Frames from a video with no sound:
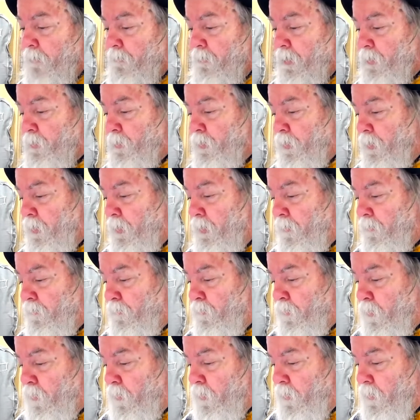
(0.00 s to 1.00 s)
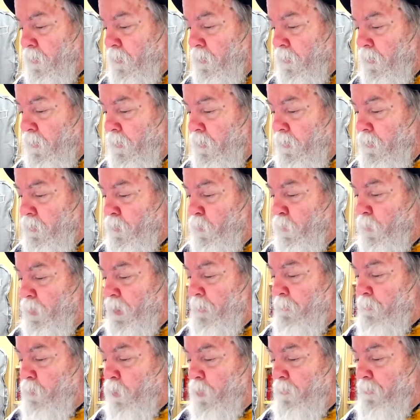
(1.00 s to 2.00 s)
mixture for
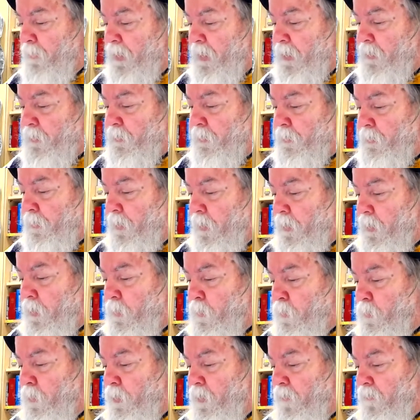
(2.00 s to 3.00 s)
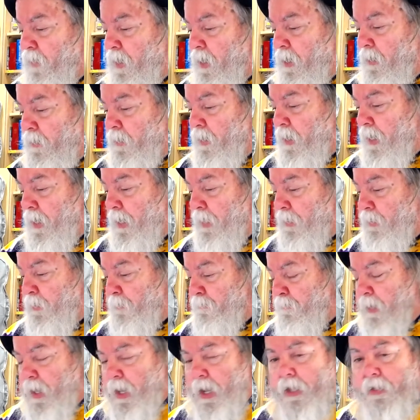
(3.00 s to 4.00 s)
20 more minutes, then cool the vial in an ice
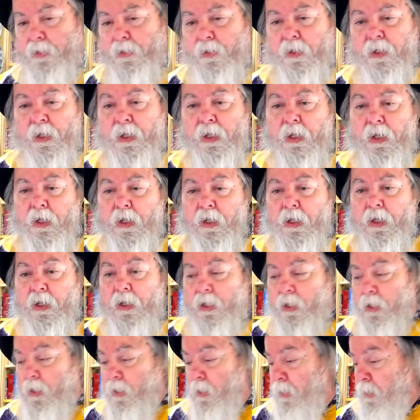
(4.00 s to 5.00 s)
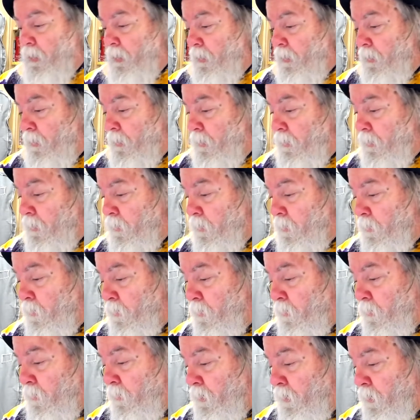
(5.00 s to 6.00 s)
bath.
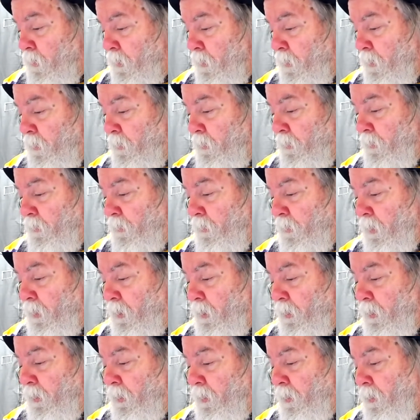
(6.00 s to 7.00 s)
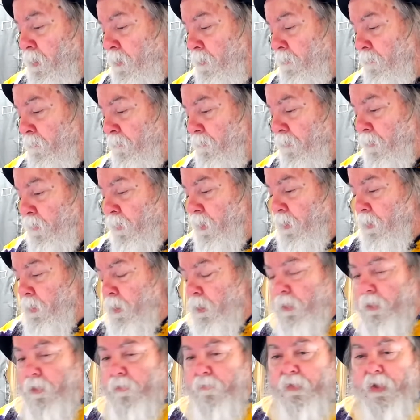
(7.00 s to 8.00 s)
You should see very
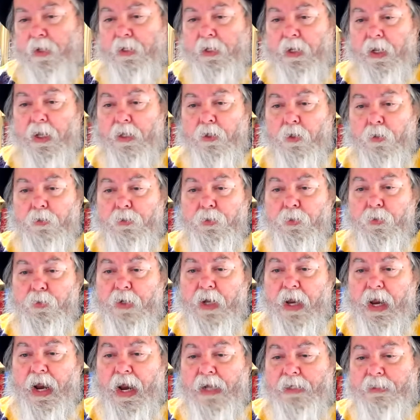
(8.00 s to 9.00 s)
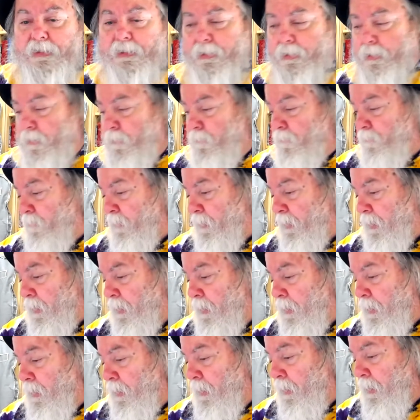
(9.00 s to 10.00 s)
little, if any, NO2 gas,
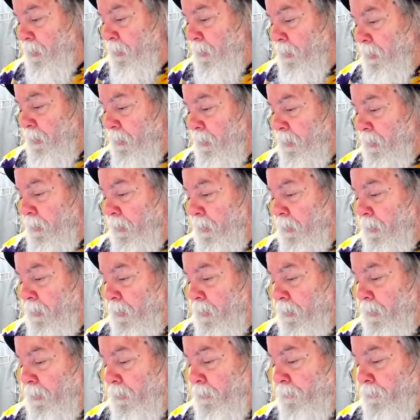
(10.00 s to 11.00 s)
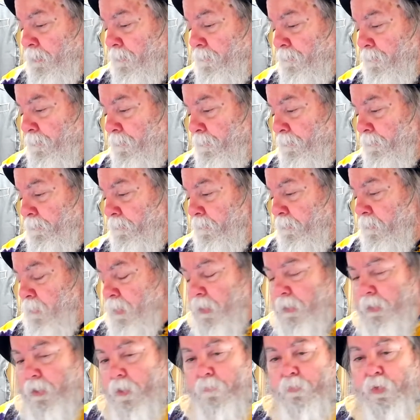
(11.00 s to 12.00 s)

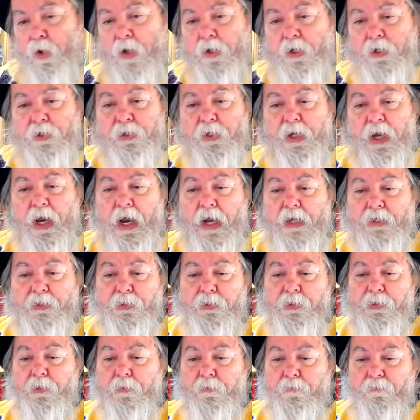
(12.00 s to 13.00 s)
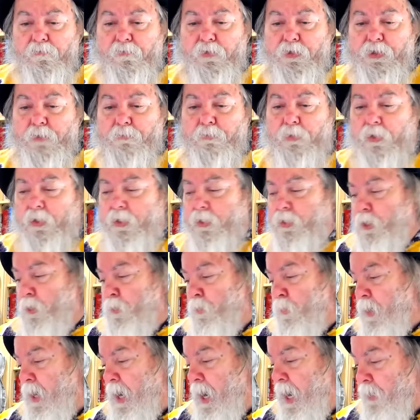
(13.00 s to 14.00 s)
the brownish gas visible in
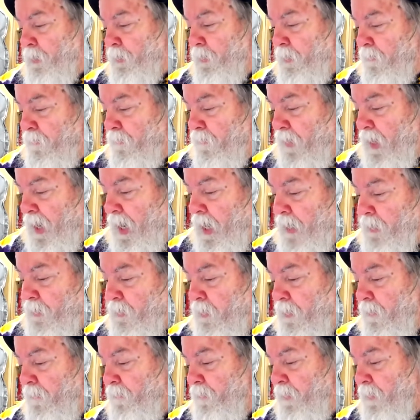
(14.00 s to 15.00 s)
your reaction flask.